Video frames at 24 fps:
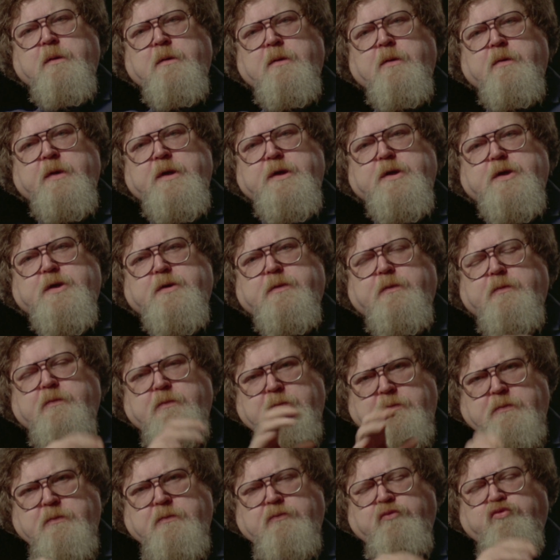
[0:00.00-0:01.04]
which
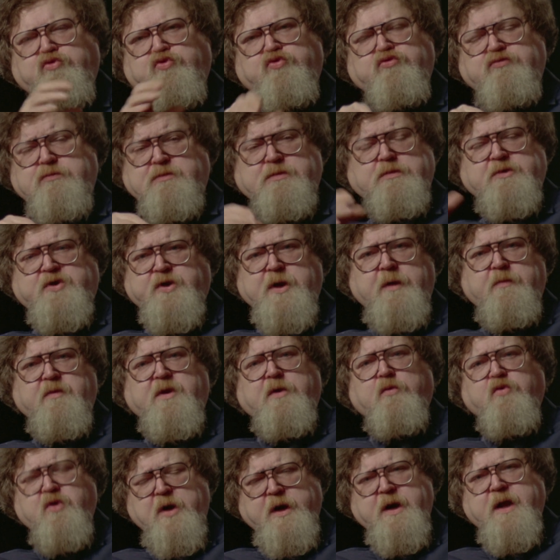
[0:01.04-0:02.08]

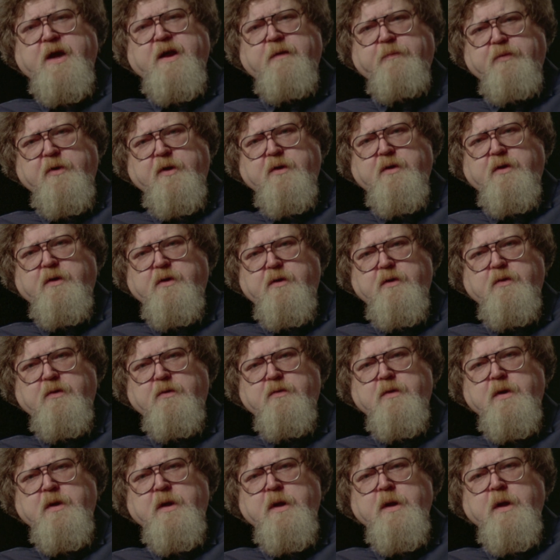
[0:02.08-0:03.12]
seemingly wouldn't happen to you
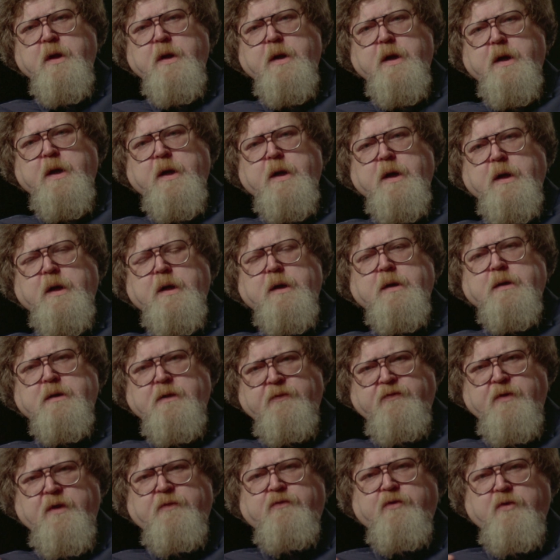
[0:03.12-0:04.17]

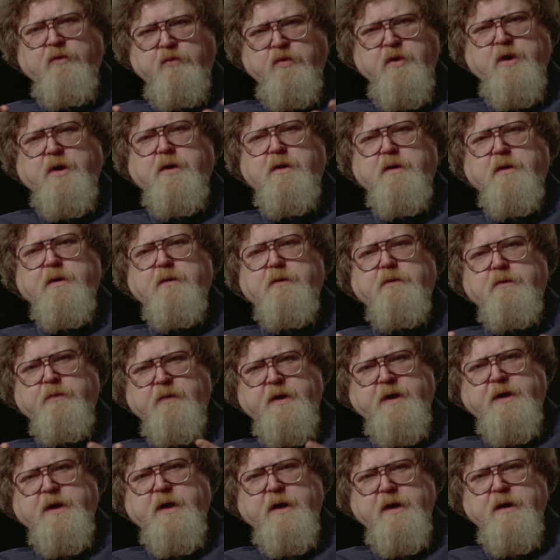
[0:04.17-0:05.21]
if you weren't
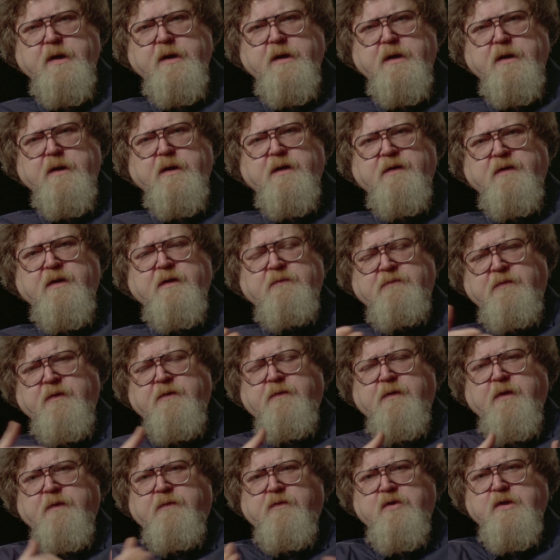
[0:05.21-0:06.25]
retarded.
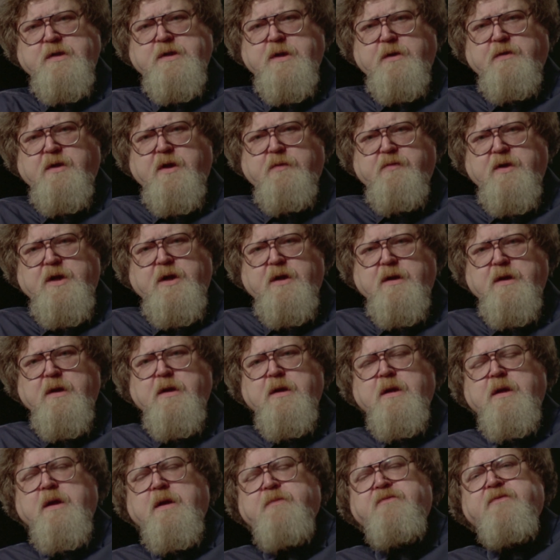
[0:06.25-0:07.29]
You see what I mean?
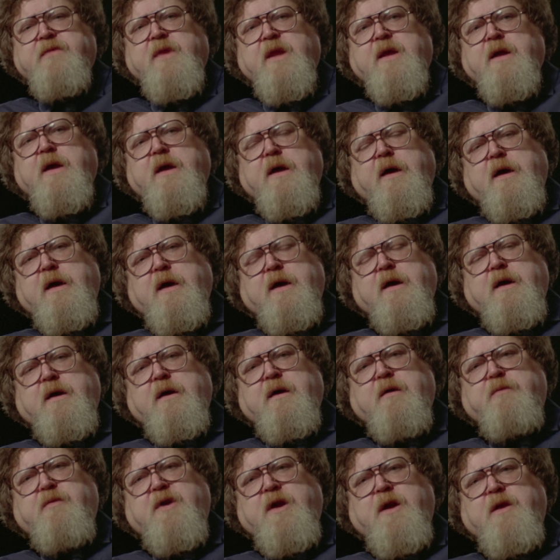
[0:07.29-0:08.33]

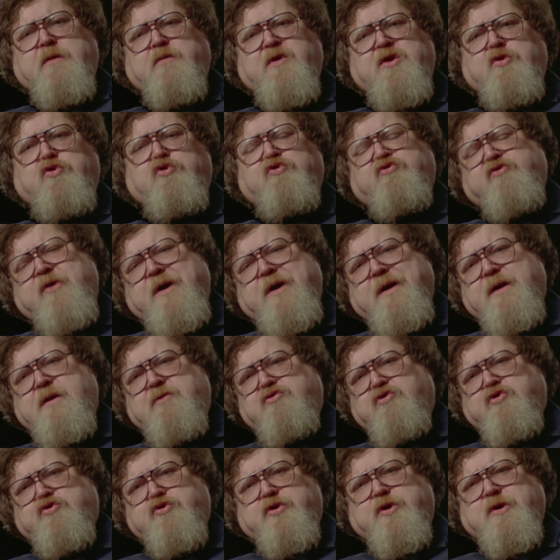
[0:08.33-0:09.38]
I mean, you'll find
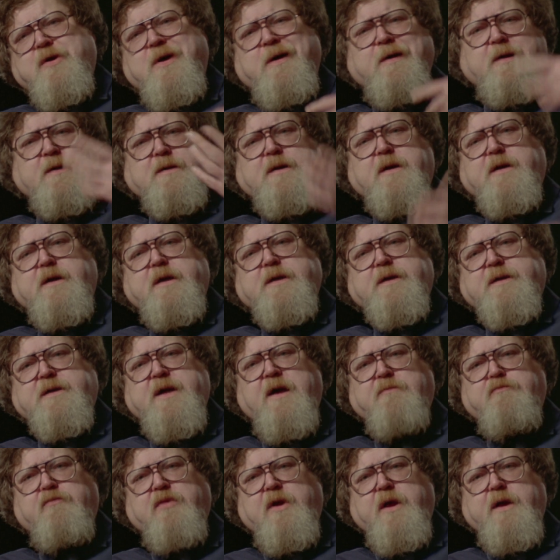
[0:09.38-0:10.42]
that you're constantly
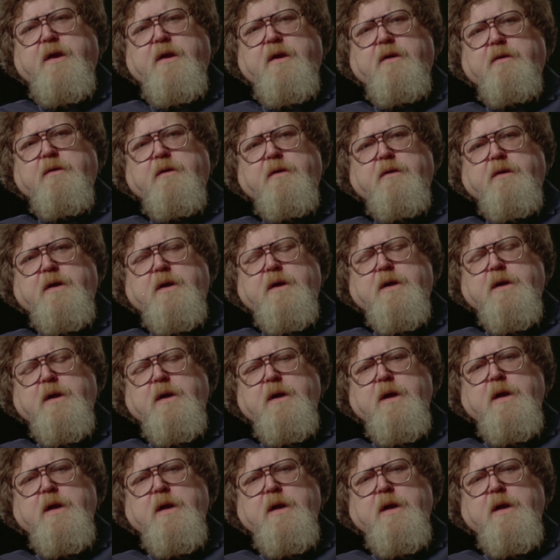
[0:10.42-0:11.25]
stumbling, or that